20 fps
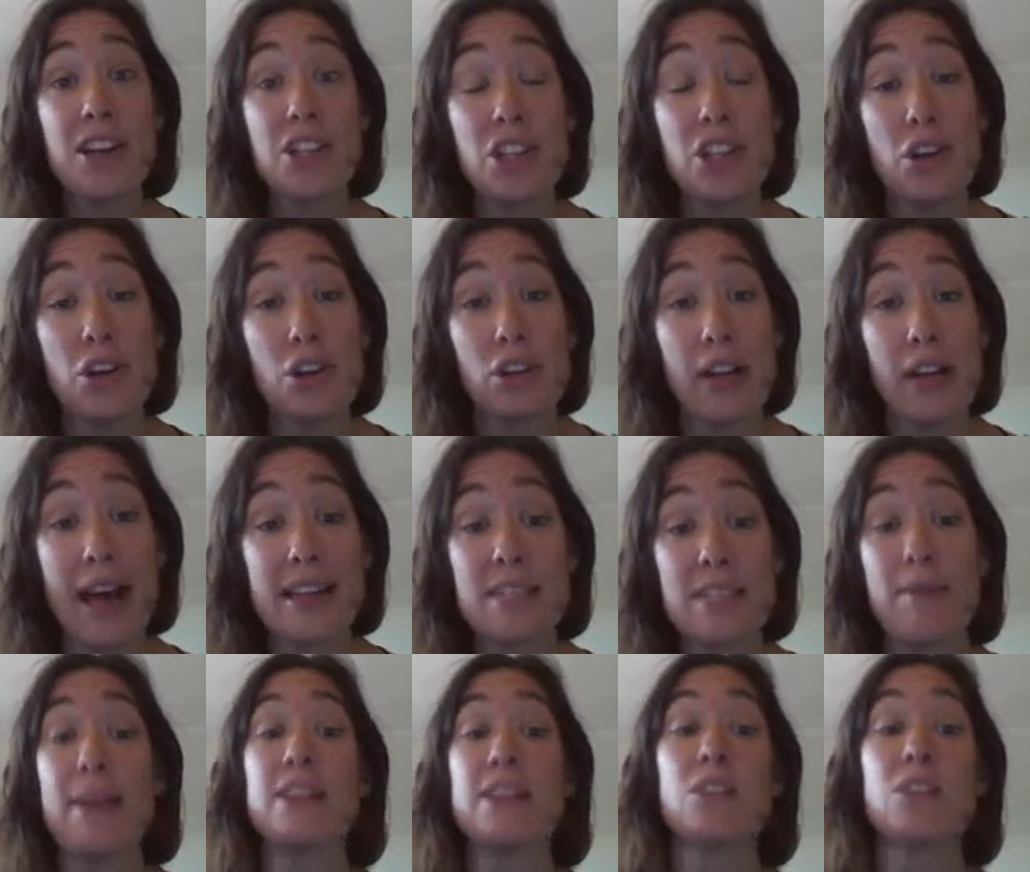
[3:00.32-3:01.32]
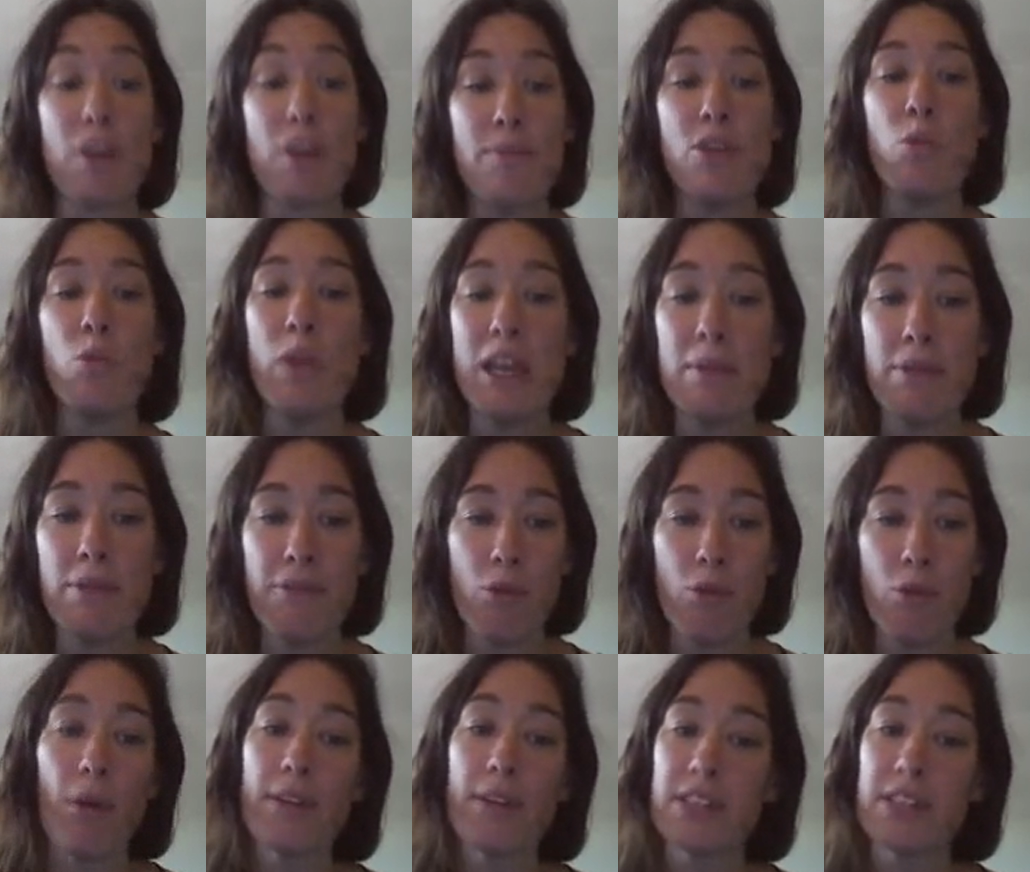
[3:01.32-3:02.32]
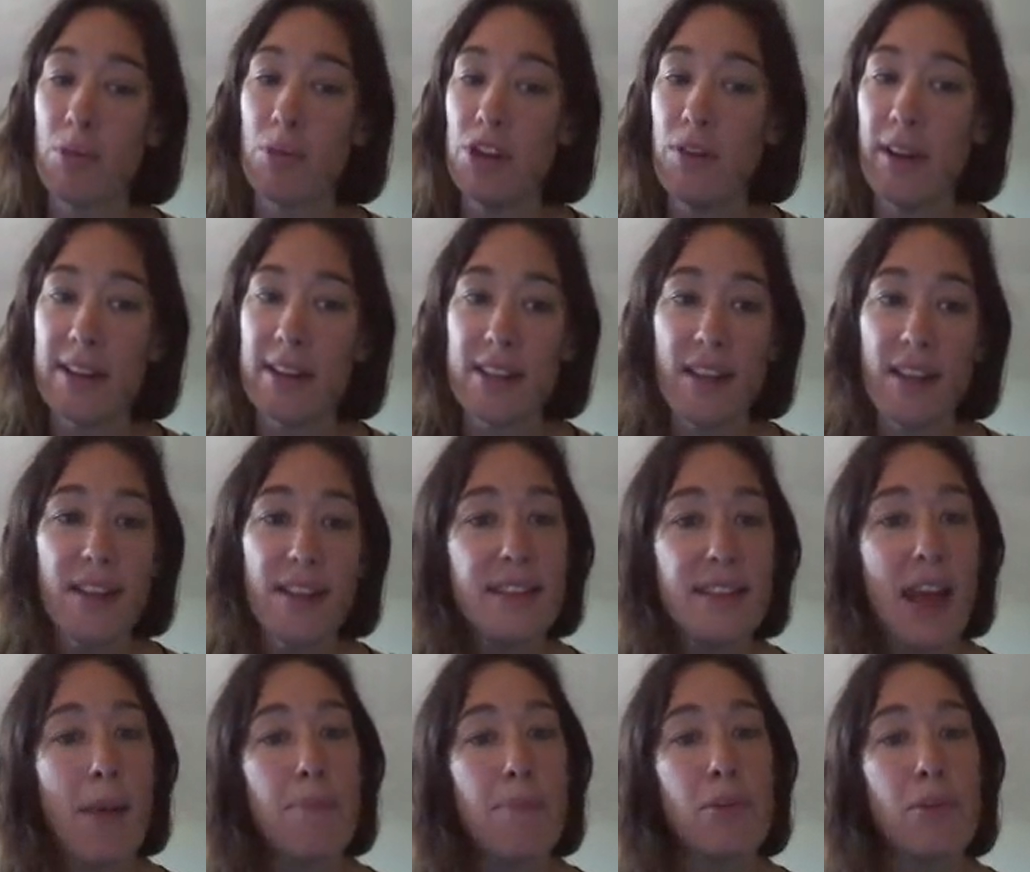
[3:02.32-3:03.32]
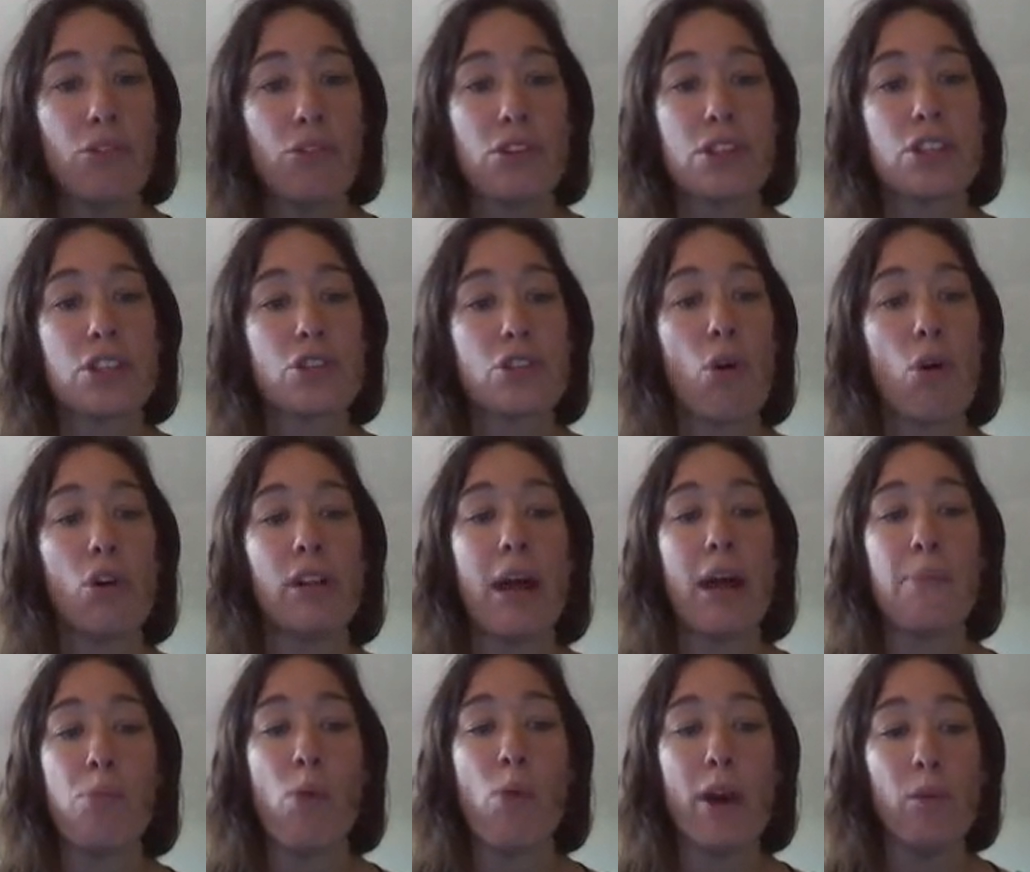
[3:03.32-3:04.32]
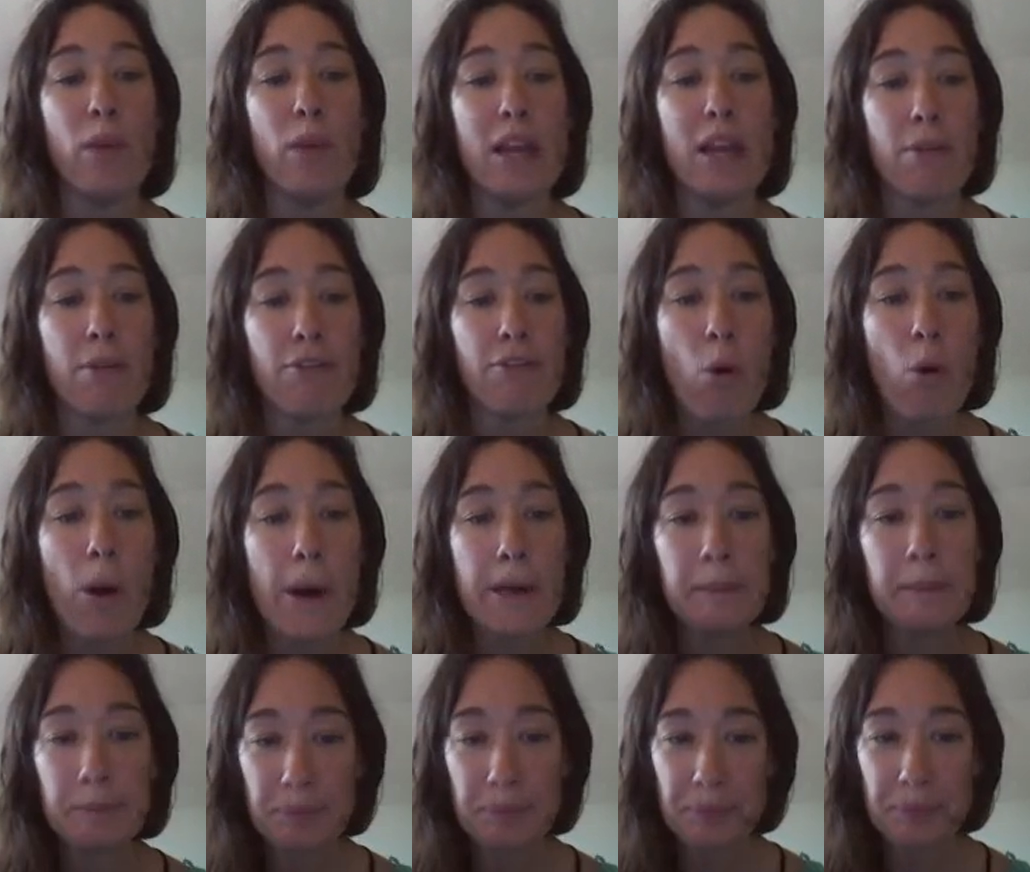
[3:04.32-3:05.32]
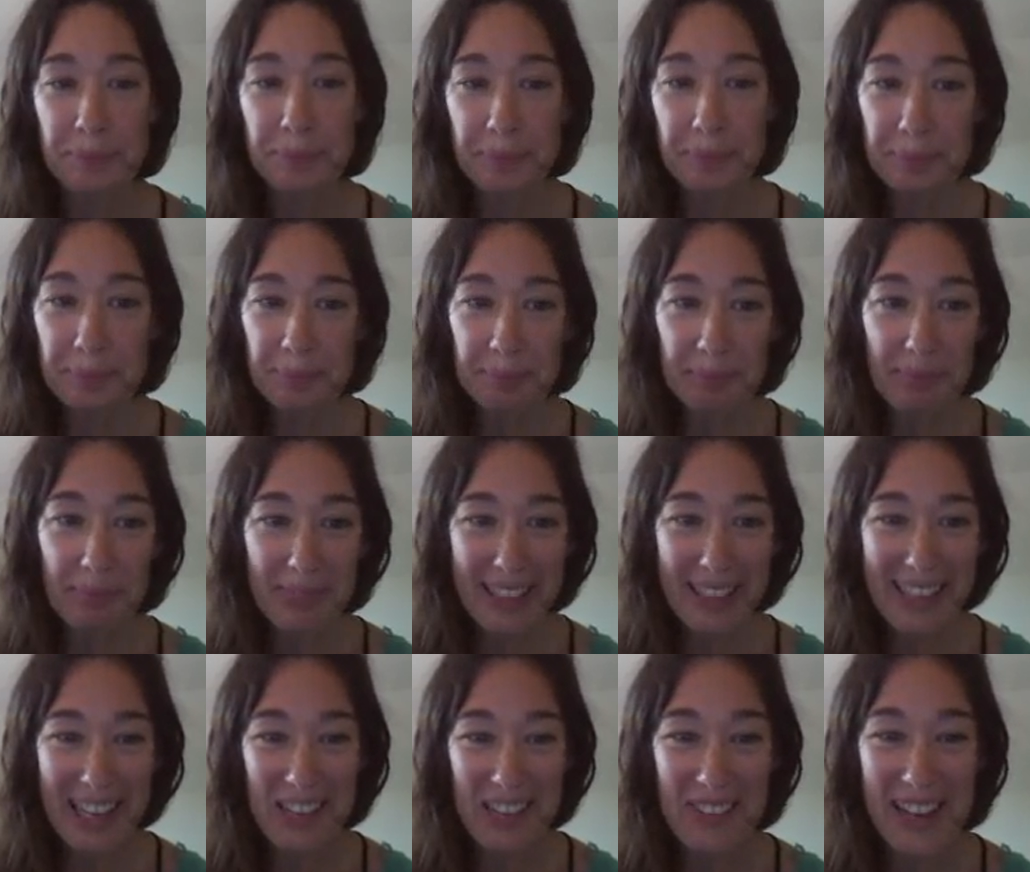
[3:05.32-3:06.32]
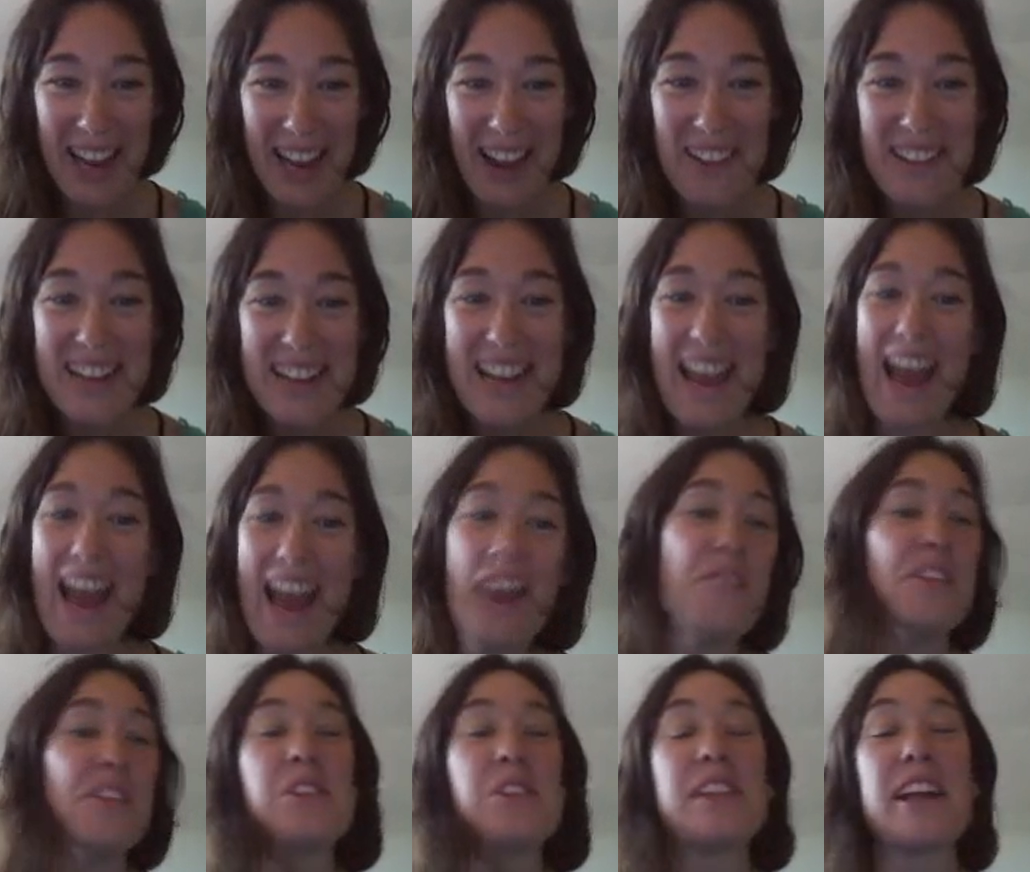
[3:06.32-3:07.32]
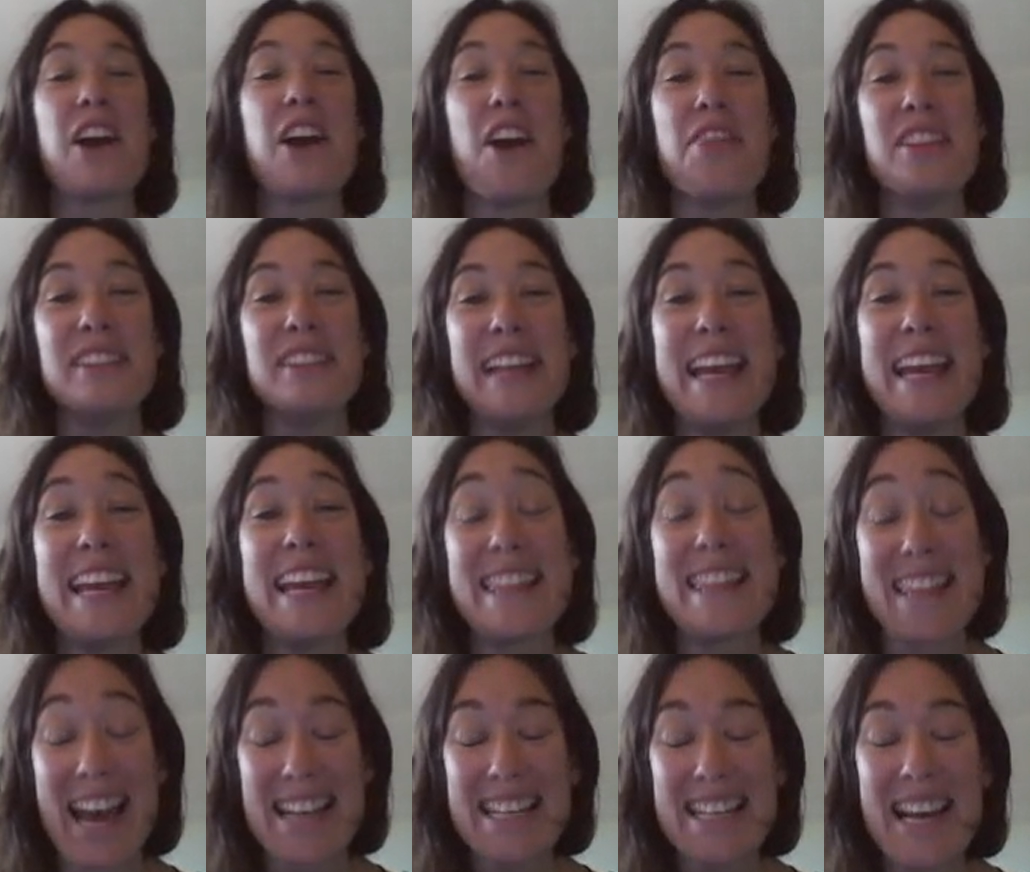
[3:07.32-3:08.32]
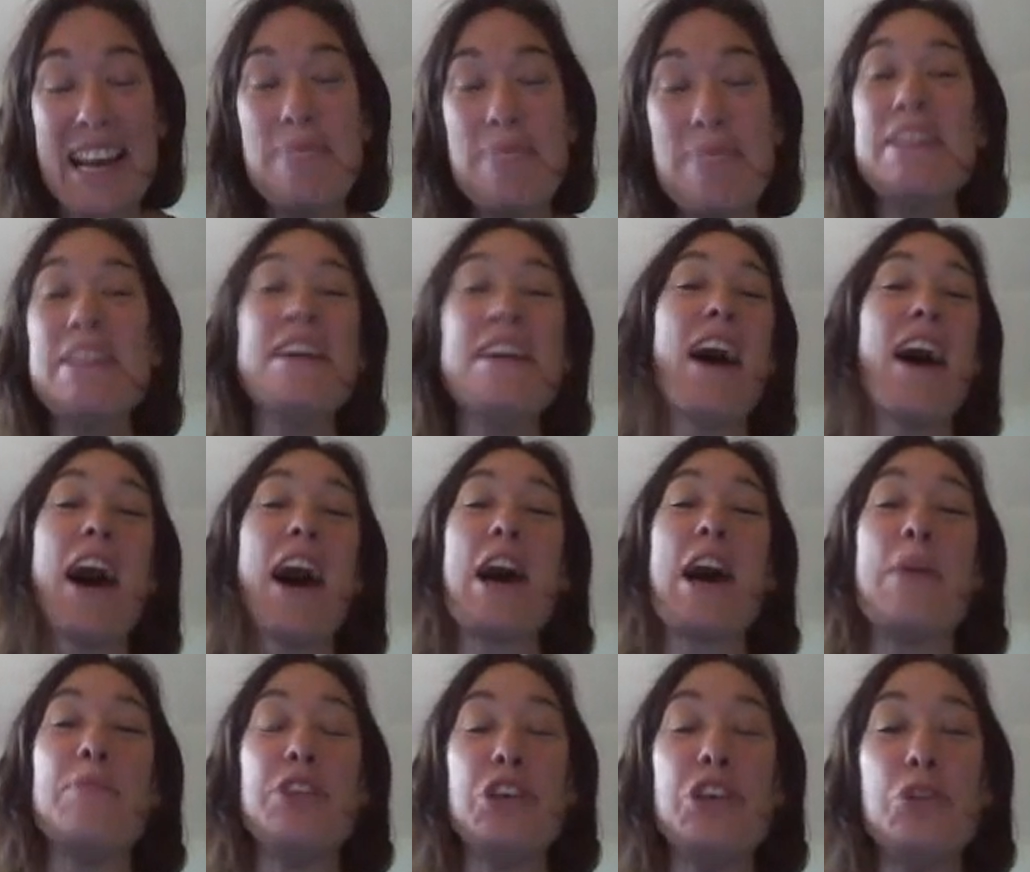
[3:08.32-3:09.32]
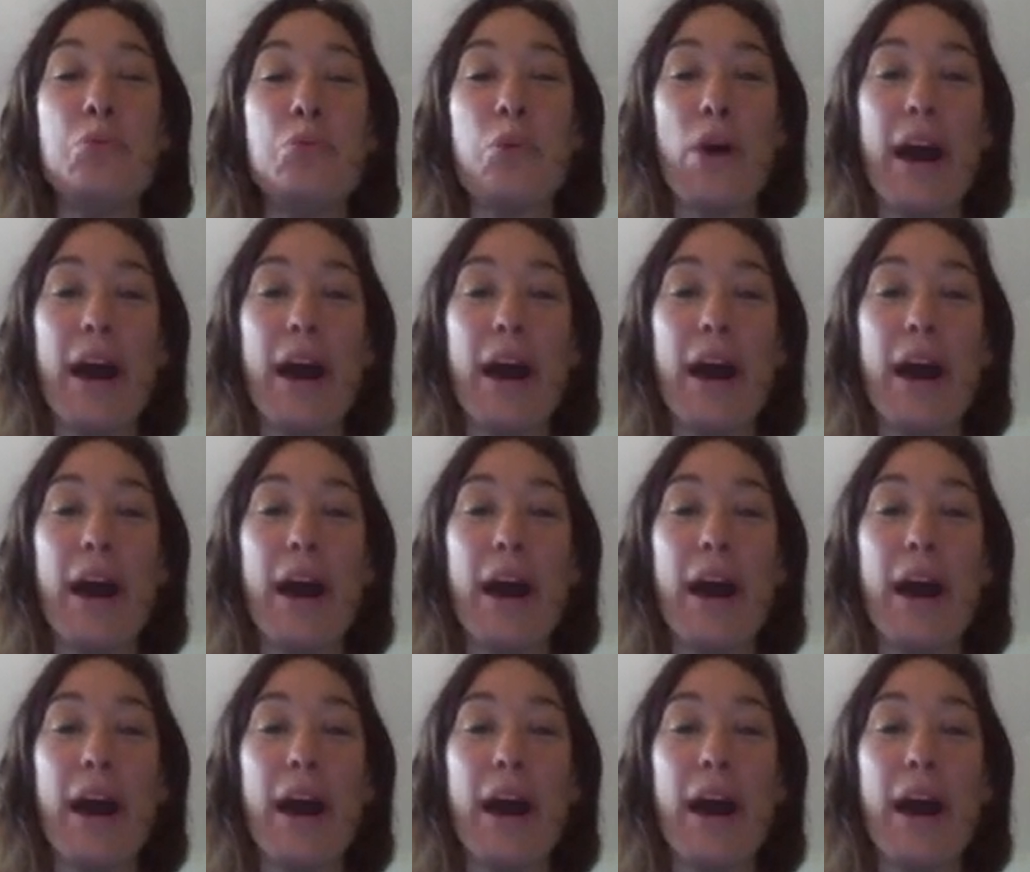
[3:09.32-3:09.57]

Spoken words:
to your classmates from the week before. So when you get to this step, you'll just scroll up 1 week before. Here we go. And when you click on the link that time, you will